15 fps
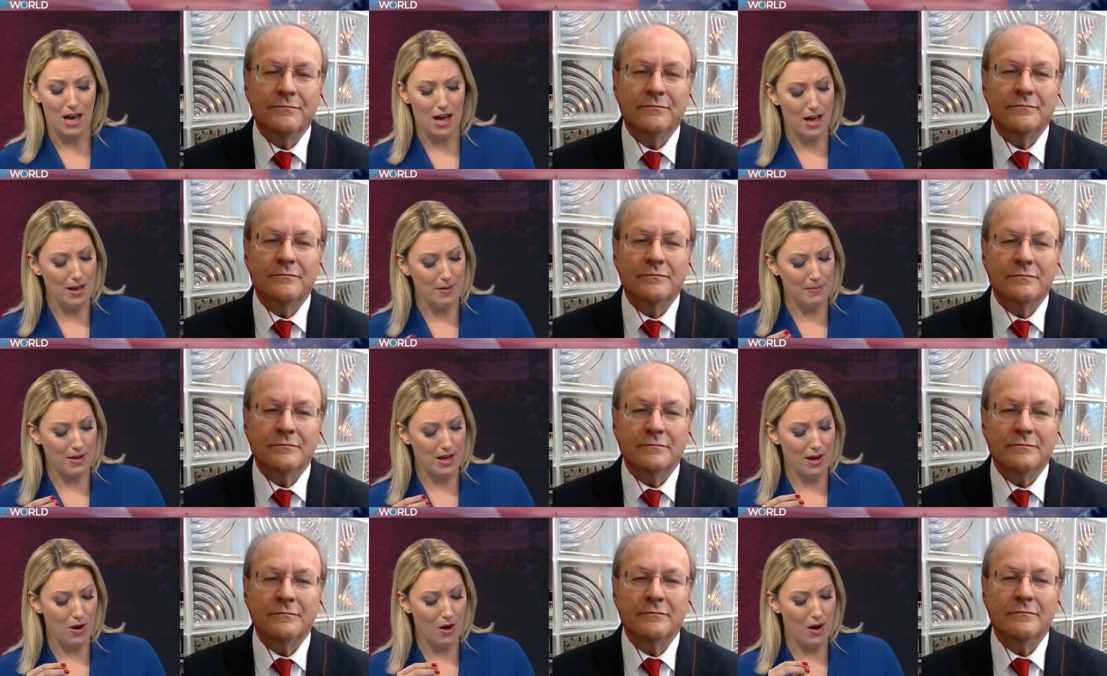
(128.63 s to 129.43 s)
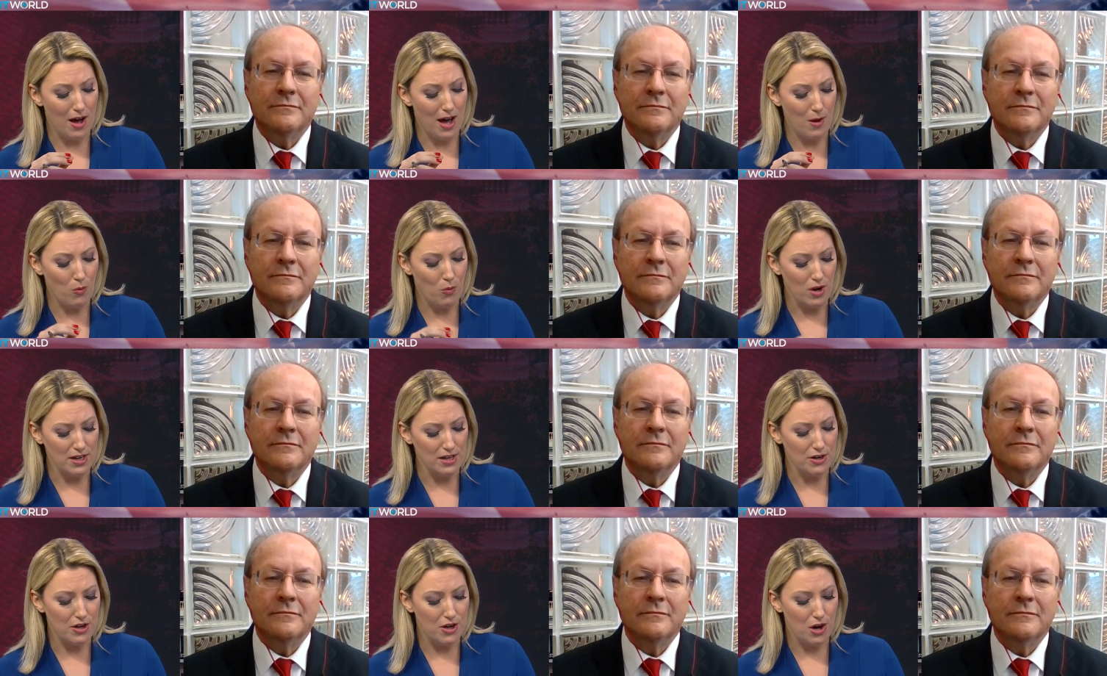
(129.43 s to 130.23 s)
Speaker 1: Um, uh, I want
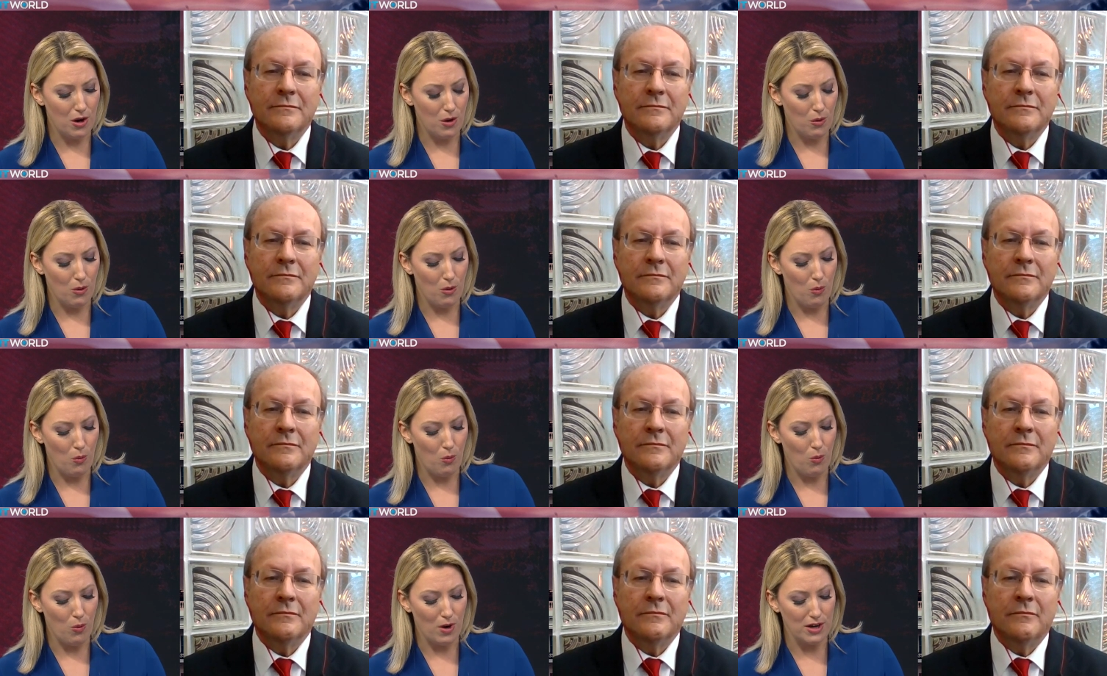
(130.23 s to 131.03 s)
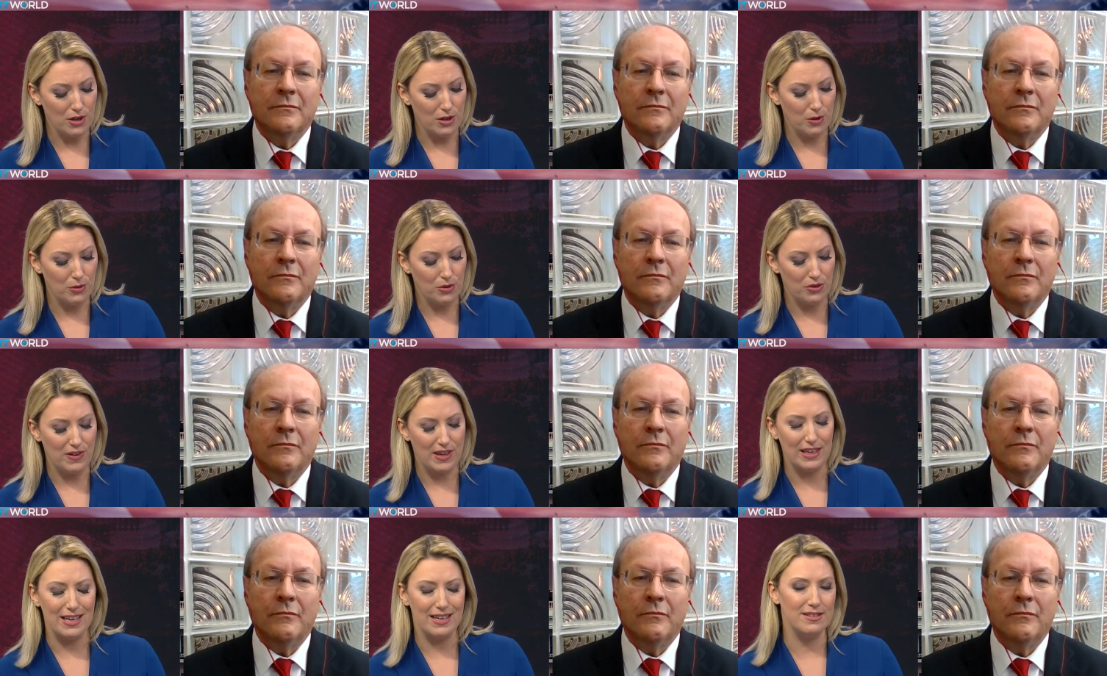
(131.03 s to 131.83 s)
to know what you
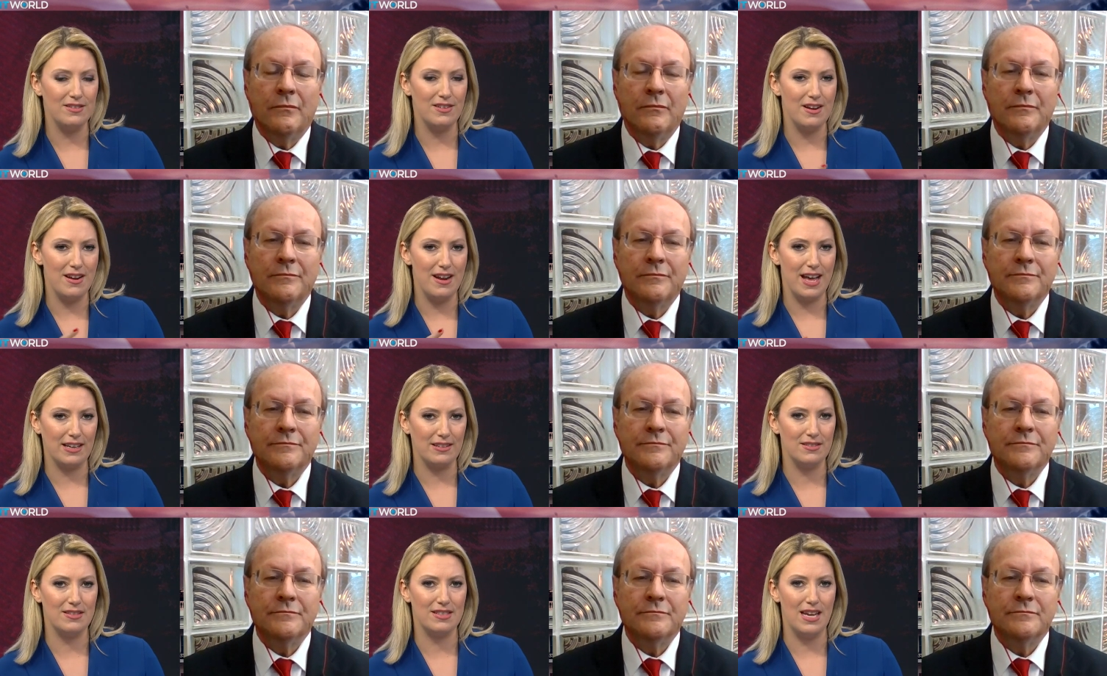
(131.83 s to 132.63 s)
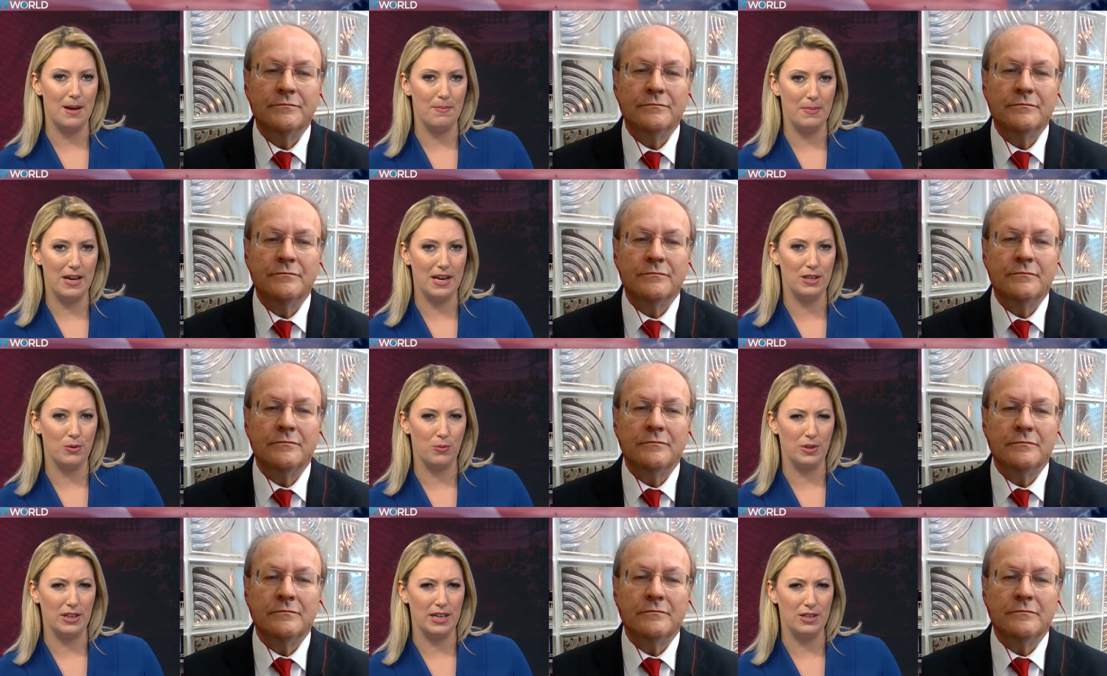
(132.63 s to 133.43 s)
think is the next step in the
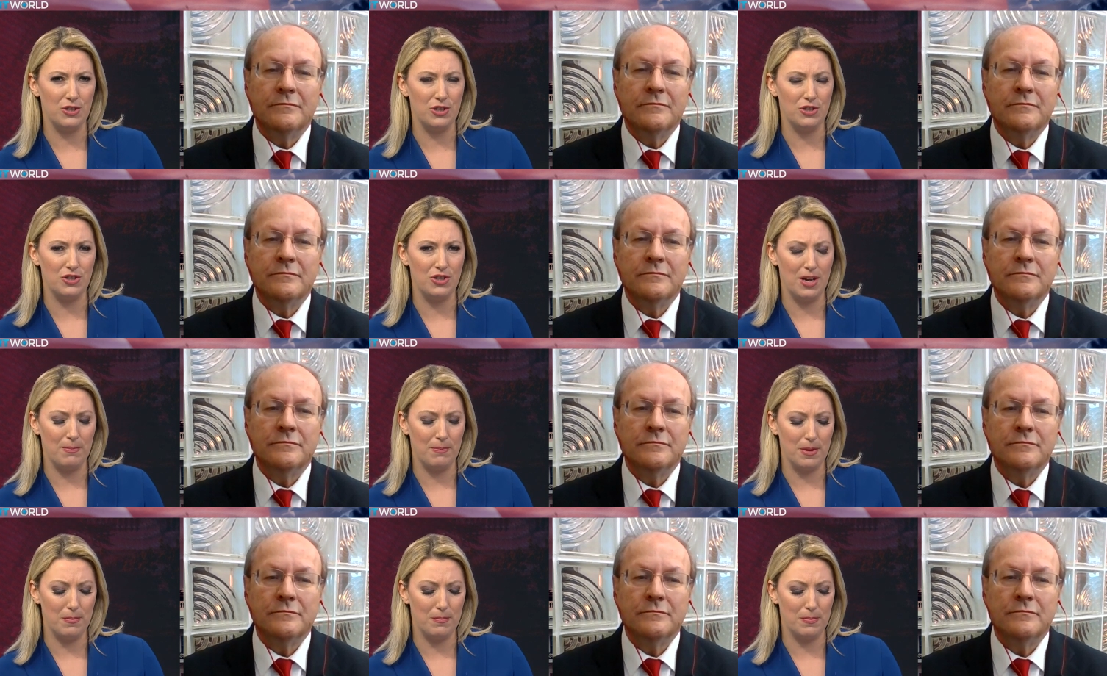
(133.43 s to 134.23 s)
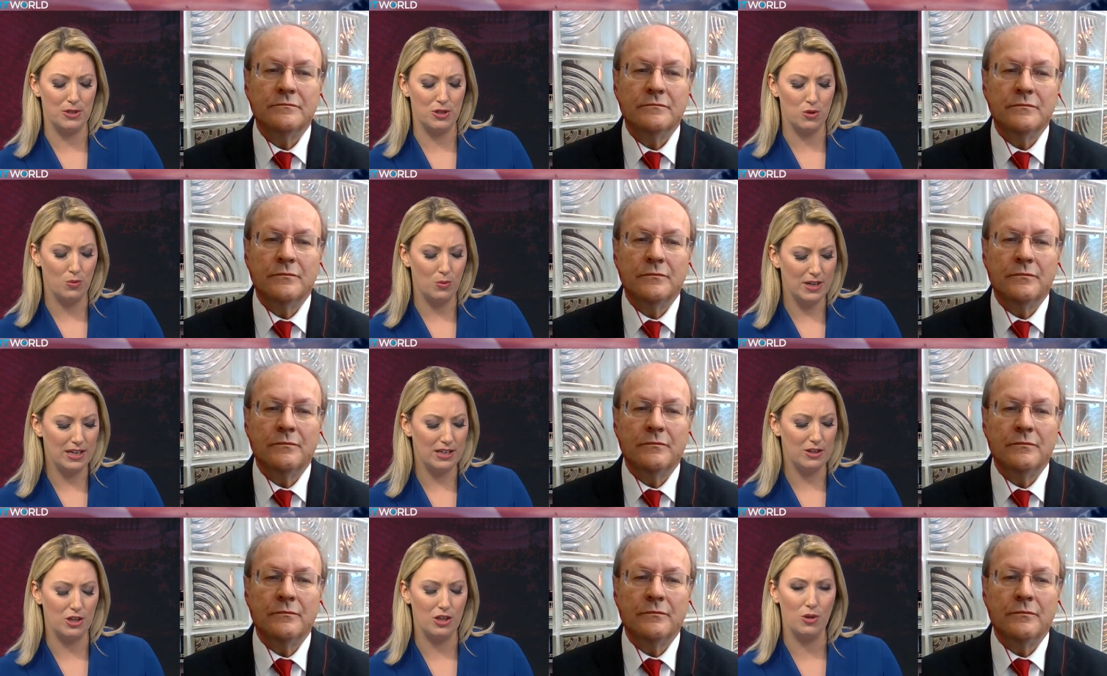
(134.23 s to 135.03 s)
relationship
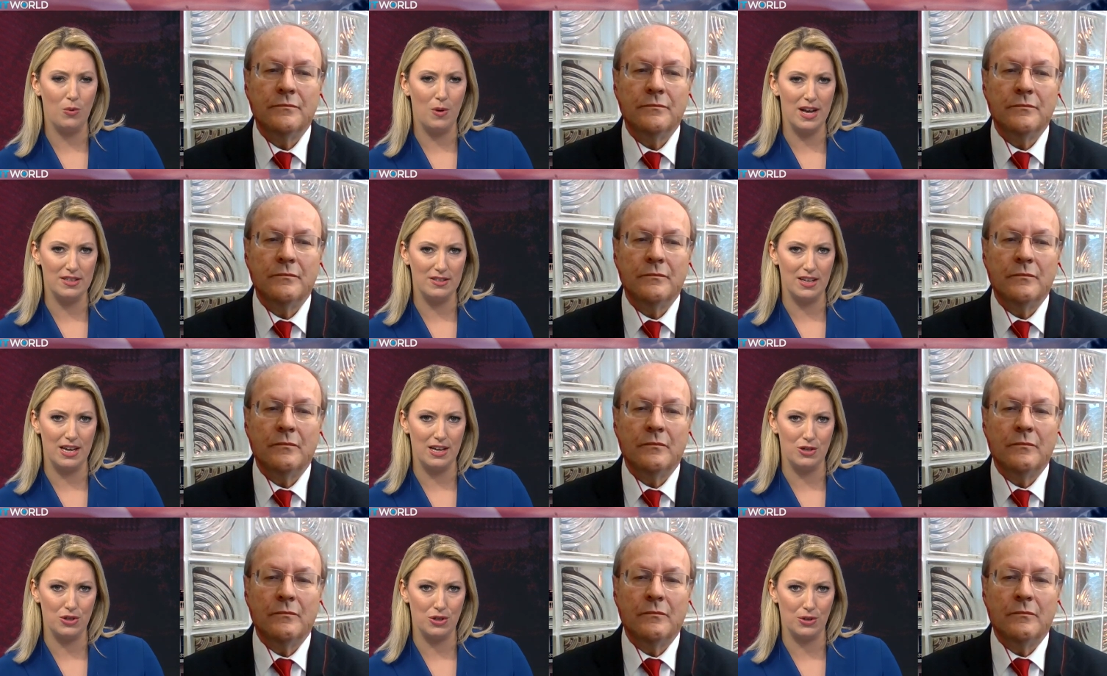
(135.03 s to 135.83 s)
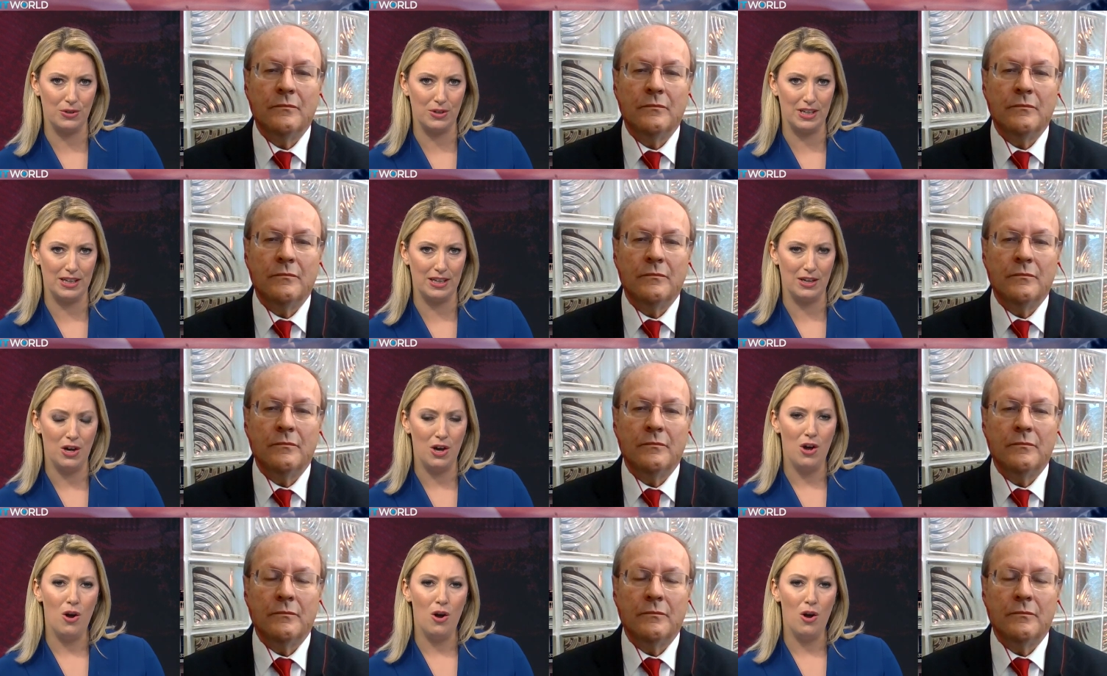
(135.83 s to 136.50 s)
between the U.S. and Turkey.